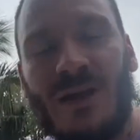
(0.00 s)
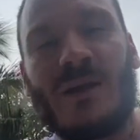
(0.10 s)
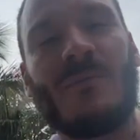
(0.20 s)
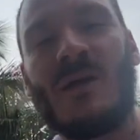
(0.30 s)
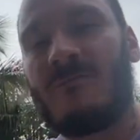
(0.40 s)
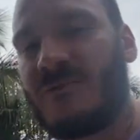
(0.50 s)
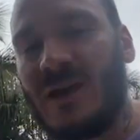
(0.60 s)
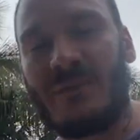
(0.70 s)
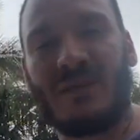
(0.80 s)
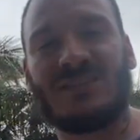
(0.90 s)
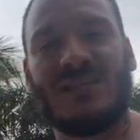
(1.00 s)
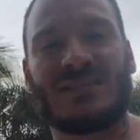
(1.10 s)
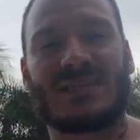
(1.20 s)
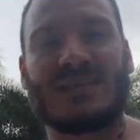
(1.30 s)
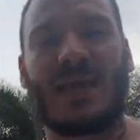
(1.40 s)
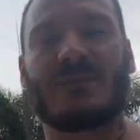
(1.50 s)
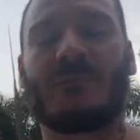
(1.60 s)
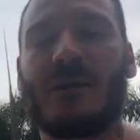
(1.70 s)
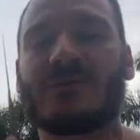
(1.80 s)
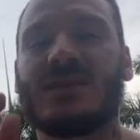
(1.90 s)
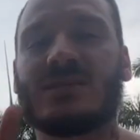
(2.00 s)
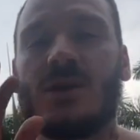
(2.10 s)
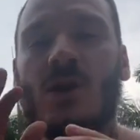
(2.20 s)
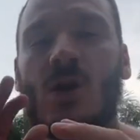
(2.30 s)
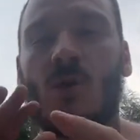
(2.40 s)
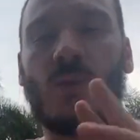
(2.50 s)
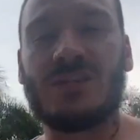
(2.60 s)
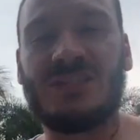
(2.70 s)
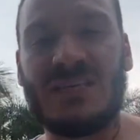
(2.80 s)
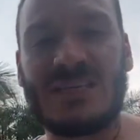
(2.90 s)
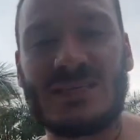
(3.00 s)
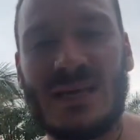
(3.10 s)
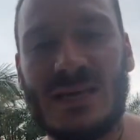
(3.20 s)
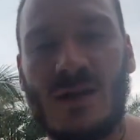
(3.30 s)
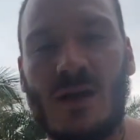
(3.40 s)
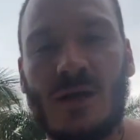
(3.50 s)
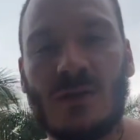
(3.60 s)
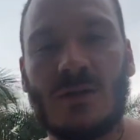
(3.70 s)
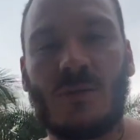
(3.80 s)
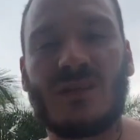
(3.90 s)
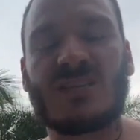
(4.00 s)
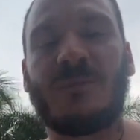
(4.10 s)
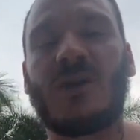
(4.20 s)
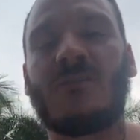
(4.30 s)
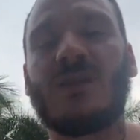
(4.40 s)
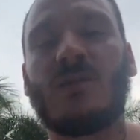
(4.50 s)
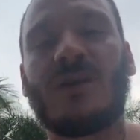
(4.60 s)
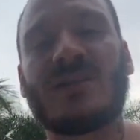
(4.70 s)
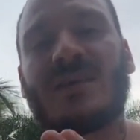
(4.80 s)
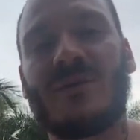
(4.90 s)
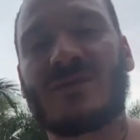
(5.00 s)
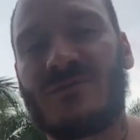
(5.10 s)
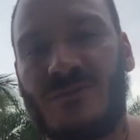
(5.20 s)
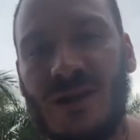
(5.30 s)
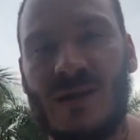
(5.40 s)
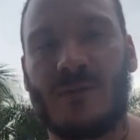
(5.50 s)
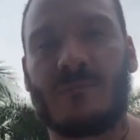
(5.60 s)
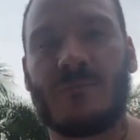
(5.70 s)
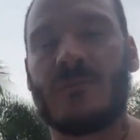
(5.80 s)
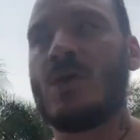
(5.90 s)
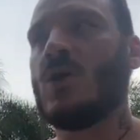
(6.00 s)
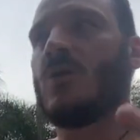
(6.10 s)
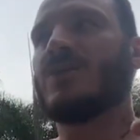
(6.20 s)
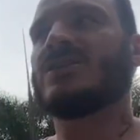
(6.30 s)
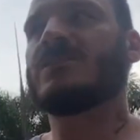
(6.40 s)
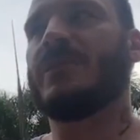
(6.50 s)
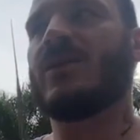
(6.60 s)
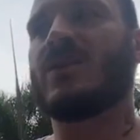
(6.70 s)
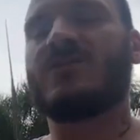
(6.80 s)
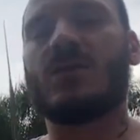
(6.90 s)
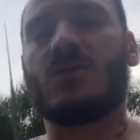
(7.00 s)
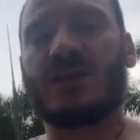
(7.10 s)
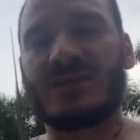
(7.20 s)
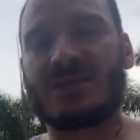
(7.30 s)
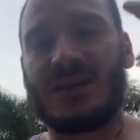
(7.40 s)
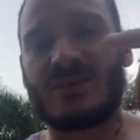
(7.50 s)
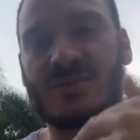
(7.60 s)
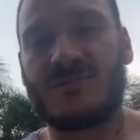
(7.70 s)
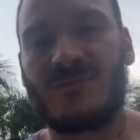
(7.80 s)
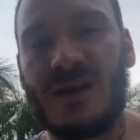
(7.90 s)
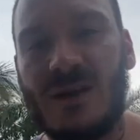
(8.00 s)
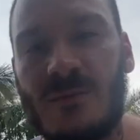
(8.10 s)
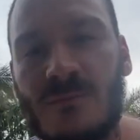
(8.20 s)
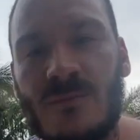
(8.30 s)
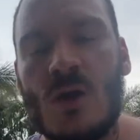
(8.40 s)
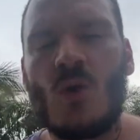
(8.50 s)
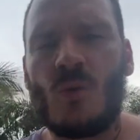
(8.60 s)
freedom, freedom in Jesus' name. The Bible says where Jesus is, where the Spirit of the Lord is, there is freedom. Where the Spirit of the Lord is, there is freedom.